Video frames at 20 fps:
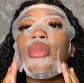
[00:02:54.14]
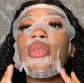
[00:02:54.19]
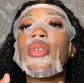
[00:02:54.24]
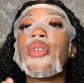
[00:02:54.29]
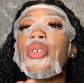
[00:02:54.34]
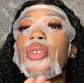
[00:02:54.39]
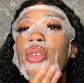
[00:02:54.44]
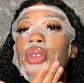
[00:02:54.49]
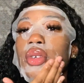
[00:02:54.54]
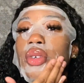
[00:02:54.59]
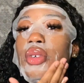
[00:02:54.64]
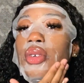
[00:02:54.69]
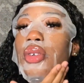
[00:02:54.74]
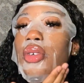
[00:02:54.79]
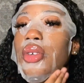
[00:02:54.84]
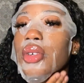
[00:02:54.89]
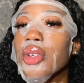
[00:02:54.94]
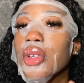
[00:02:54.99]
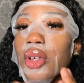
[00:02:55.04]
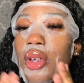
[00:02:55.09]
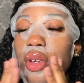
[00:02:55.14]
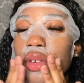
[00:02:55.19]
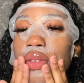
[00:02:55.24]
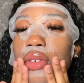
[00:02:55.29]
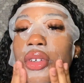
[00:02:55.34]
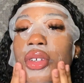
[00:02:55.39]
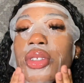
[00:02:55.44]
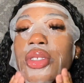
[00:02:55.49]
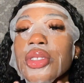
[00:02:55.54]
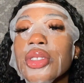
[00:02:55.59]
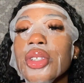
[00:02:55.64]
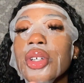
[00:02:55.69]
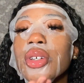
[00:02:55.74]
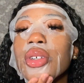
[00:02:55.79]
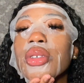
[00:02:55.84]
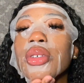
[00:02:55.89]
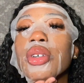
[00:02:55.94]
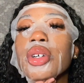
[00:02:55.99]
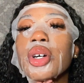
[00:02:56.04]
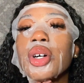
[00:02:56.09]
Hello. Ooh, it feels
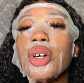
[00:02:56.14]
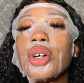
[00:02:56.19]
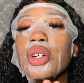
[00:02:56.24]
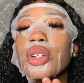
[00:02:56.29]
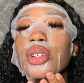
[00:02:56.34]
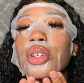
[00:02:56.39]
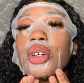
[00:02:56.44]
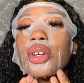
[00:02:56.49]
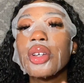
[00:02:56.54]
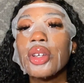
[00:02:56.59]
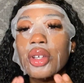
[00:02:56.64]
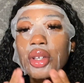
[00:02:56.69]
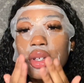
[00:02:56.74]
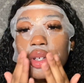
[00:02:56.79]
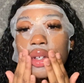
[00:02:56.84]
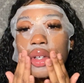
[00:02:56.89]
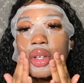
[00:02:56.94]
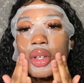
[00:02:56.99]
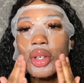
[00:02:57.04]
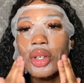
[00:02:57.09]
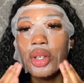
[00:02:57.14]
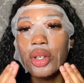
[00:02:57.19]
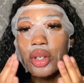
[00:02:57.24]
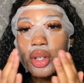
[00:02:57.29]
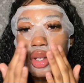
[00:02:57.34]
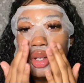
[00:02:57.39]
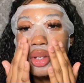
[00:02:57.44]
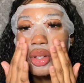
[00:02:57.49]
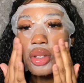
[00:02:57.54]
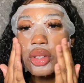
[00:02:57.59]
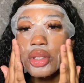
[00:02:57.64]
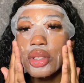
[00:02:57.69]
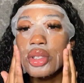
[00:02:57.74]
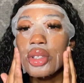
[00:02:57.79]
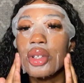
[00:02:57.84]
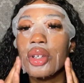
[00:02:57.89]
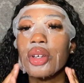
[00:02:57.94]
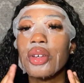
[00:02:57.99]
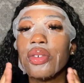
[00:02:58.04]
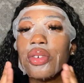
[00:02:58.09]
so, like,
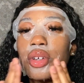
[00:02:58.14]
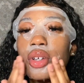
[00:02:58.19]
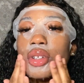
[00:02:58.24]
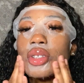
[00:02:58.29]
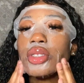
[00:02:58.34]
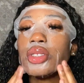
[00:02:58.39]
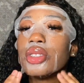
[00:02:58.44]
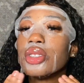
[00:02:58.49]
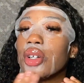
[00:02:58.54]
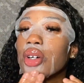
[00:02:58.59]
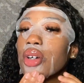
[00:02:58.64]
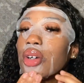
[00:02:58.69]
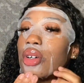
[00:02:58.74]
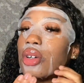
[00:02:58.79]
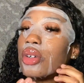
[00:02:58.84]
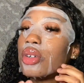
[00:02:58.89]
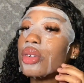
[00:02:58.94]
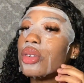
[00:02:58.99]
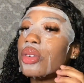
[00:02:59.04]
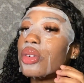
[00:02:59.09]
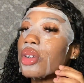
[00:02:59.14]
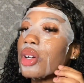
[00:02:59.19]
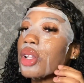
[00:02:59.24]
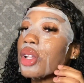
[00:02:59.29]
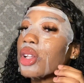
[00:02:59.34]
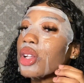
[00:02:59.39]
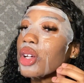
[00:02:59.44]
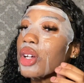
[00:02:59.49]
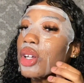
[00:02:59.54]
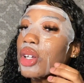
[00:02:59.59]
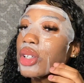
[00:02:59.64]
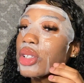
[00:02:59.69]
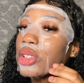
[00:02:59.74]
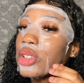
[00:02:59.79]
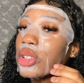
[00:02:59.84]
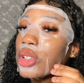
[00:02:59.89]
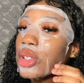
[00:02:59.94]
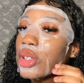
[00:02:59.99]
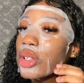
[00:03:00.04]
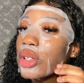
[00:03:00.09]
it feels so
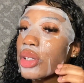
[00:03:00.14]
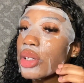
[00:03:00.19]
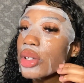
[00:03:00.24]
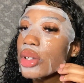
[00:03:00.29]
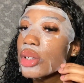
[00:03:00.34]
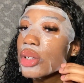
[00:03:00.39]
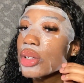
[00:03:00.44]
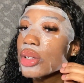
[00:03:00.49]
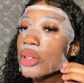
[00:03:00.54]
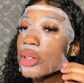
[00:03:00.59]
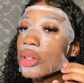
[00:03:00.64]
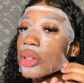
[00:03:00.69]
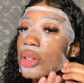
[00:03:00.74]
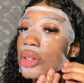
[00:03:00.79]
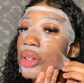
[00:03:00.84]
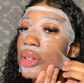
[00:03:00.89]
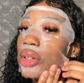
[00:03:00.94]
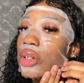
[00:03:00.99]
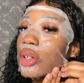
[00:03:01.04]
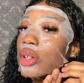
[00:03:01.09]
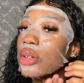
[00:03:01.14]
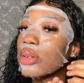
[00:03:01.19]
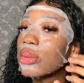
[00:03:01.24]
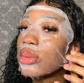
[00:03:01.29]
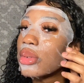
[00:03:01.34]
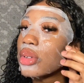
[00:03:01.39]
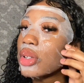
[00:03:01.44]
relaxing. I'm